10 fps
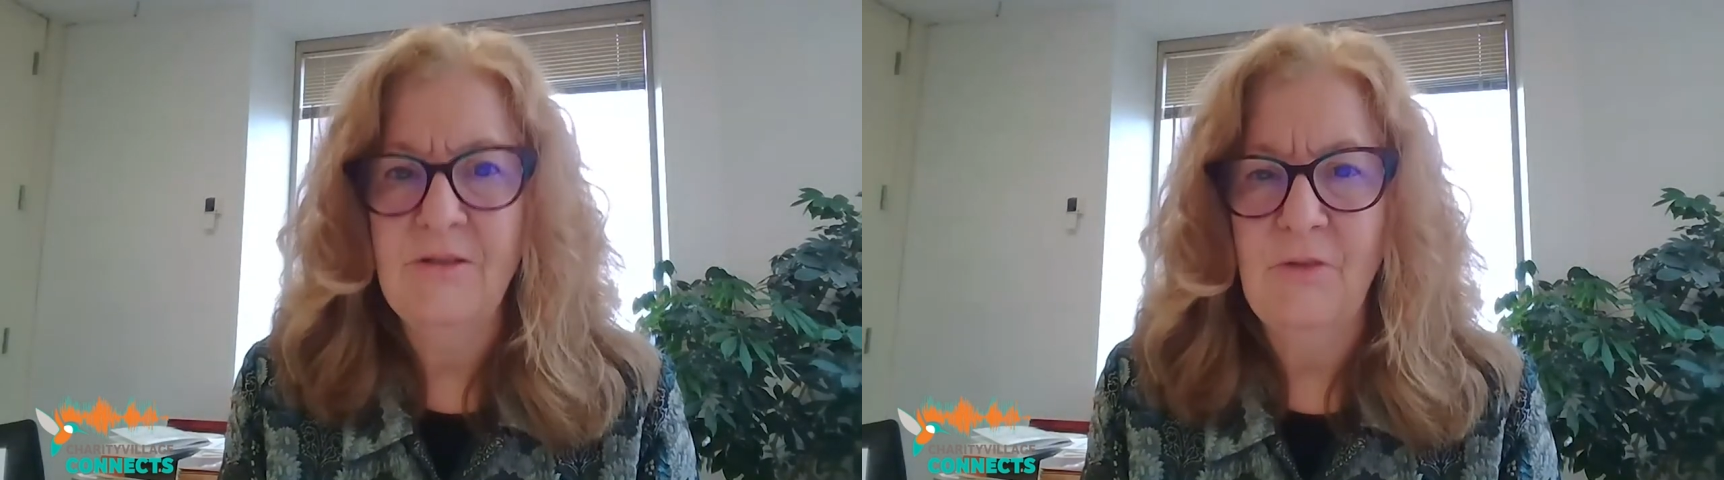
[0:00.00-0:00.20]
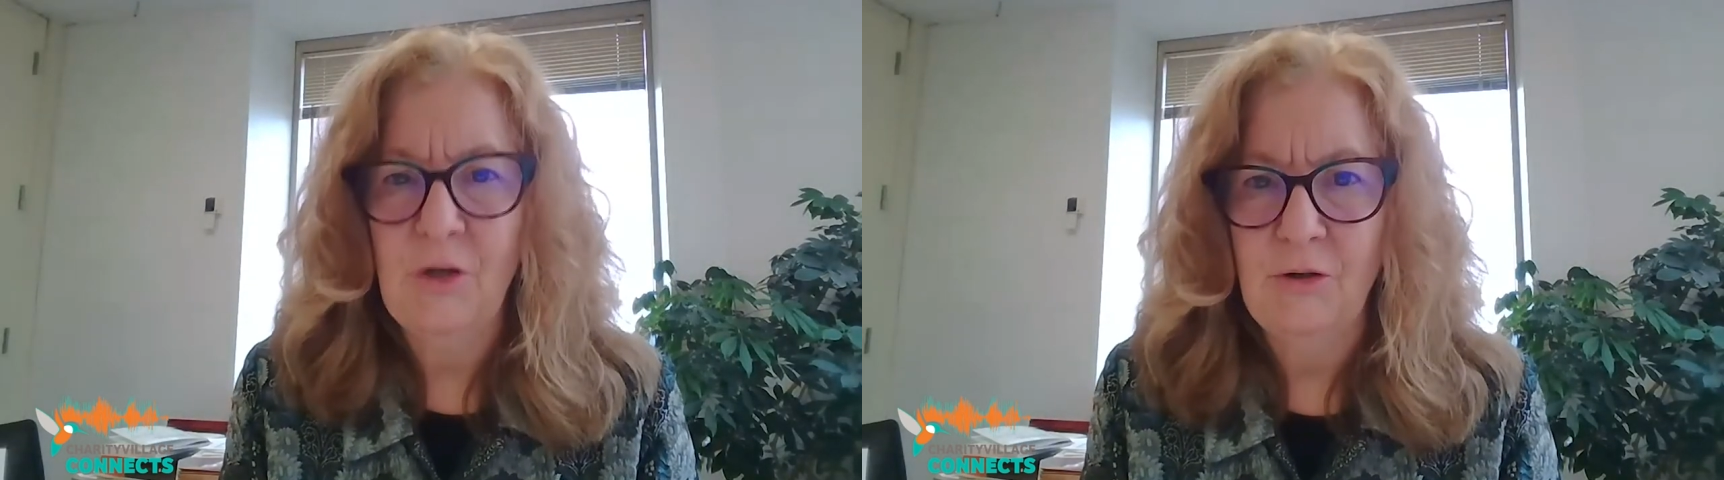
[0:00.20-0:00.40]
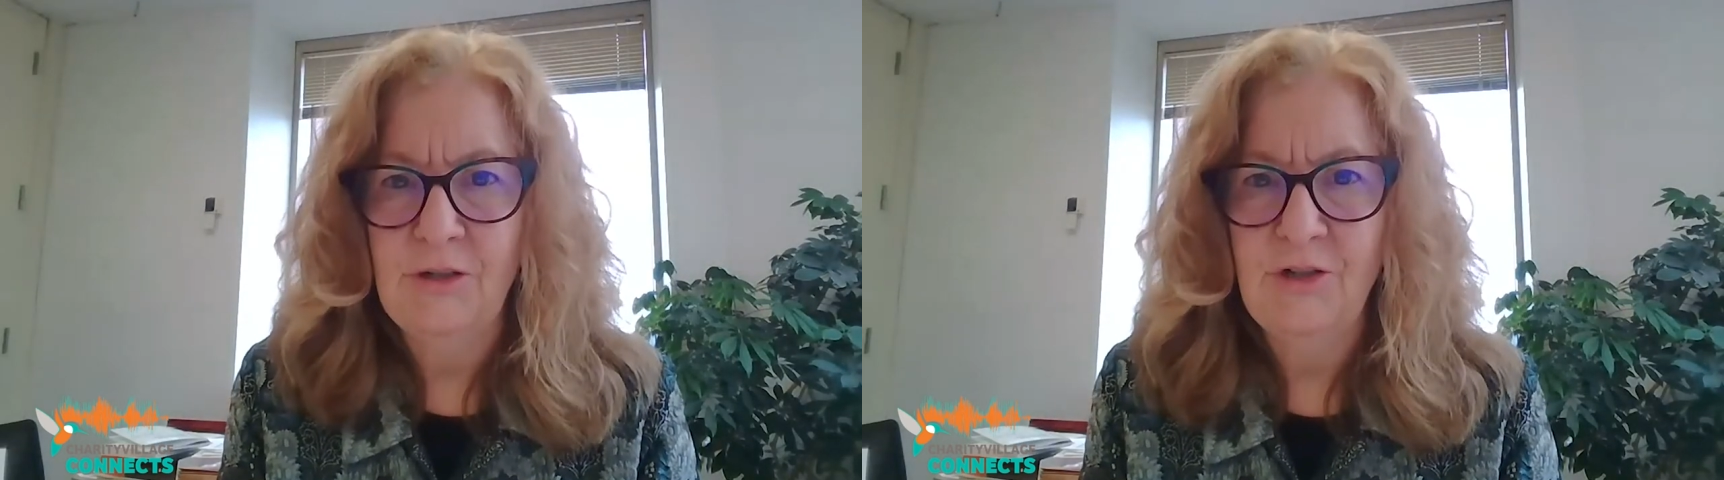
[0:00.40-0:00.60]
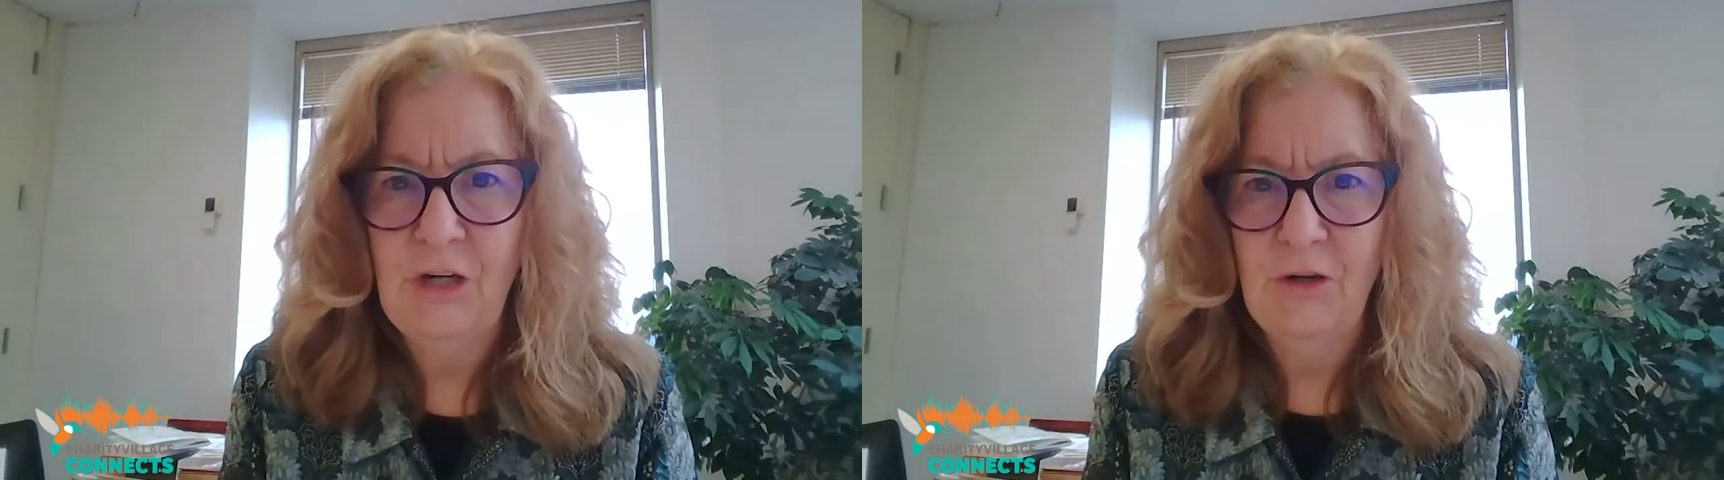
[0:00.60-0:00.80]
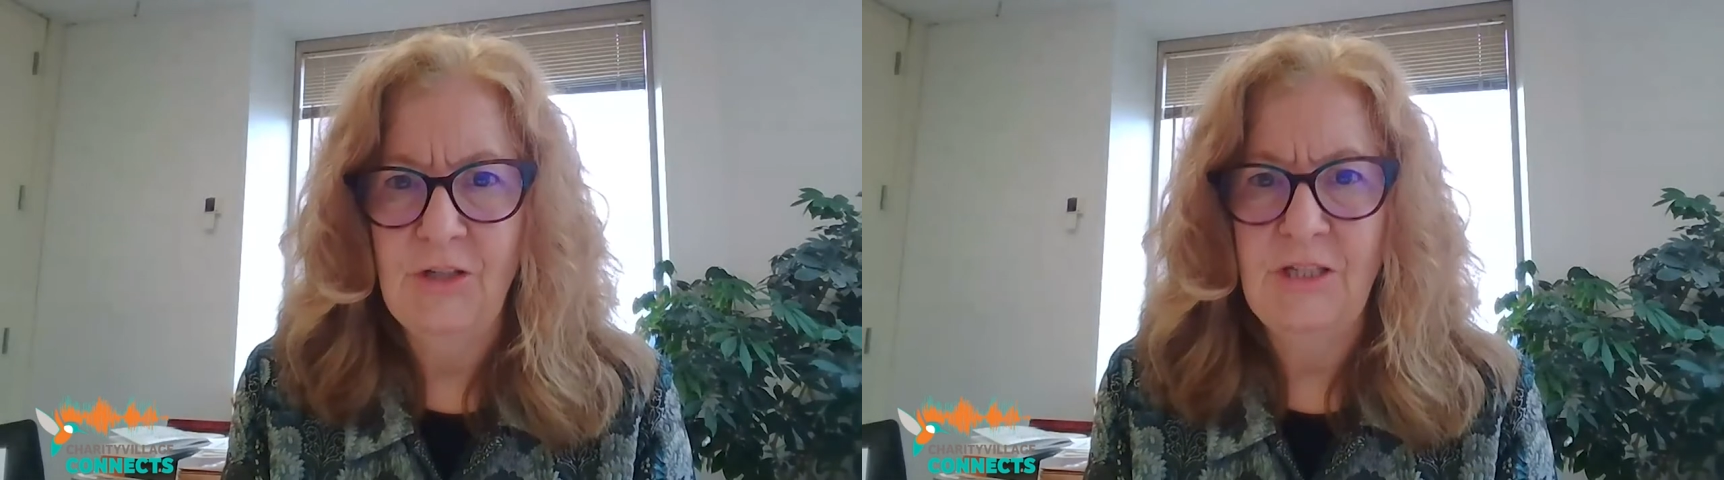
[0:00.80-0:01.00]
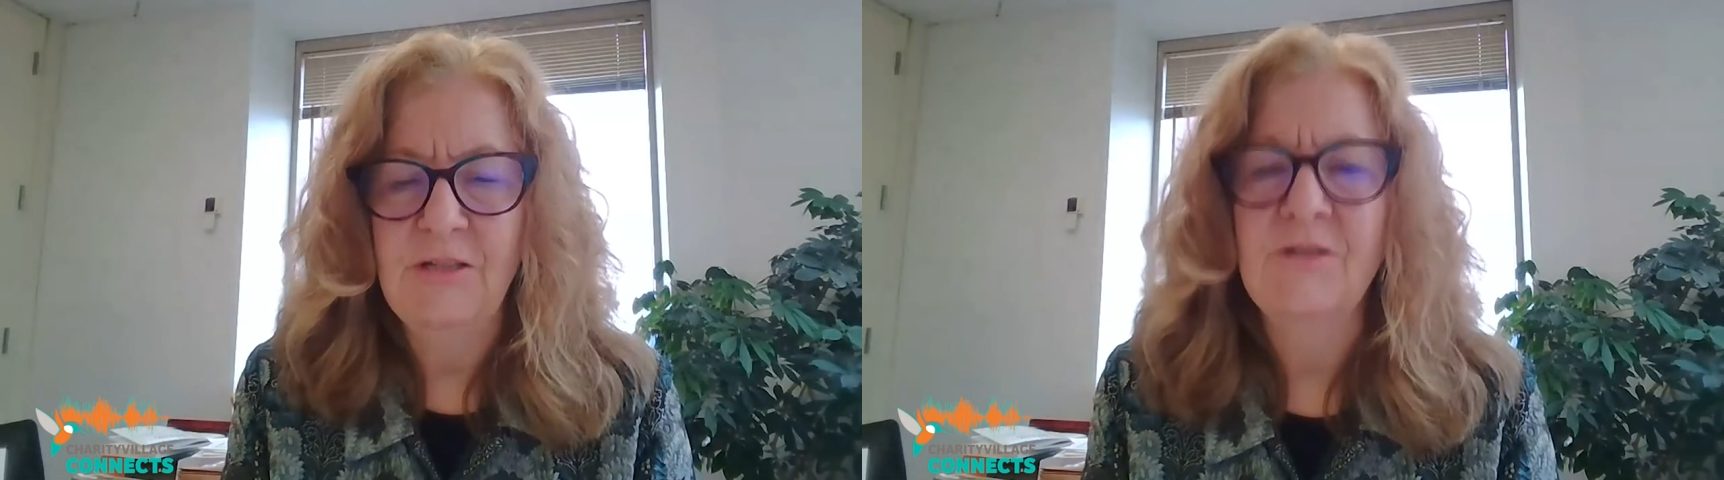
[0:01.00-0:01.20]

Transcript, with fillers: to the non-charity